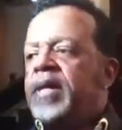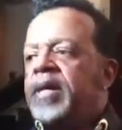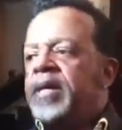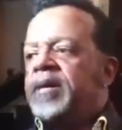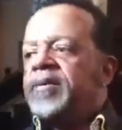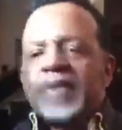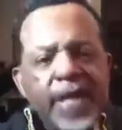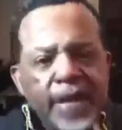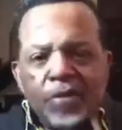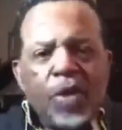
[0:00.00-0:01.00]
Uh,
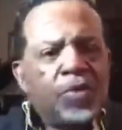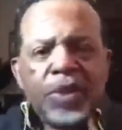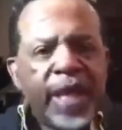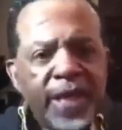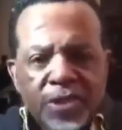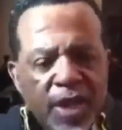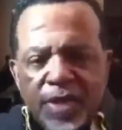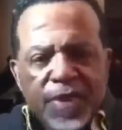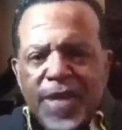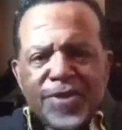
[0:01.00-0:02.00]
they one would cancel
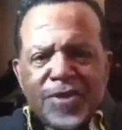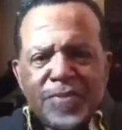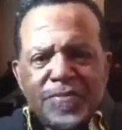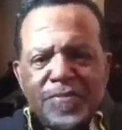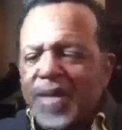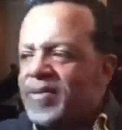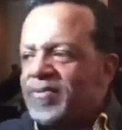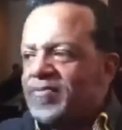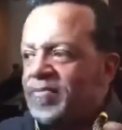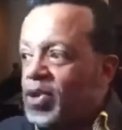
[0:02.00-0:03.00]
out the other, but
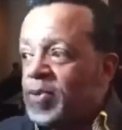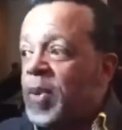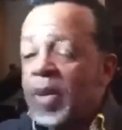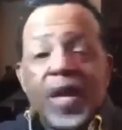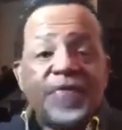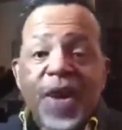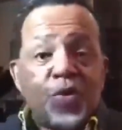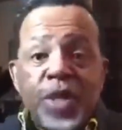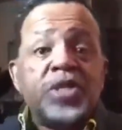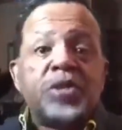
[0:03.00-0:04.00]
most people are not
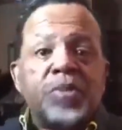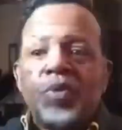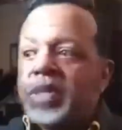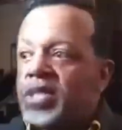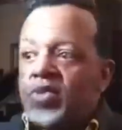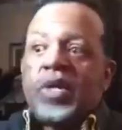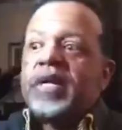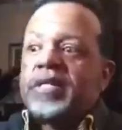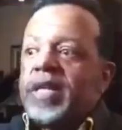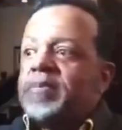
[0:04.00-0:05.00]
that reasonable. We just want
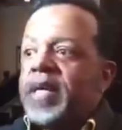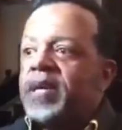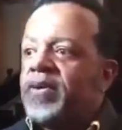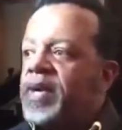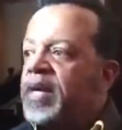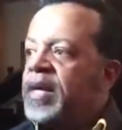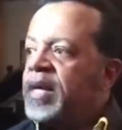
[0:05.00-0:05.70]
to accept hell.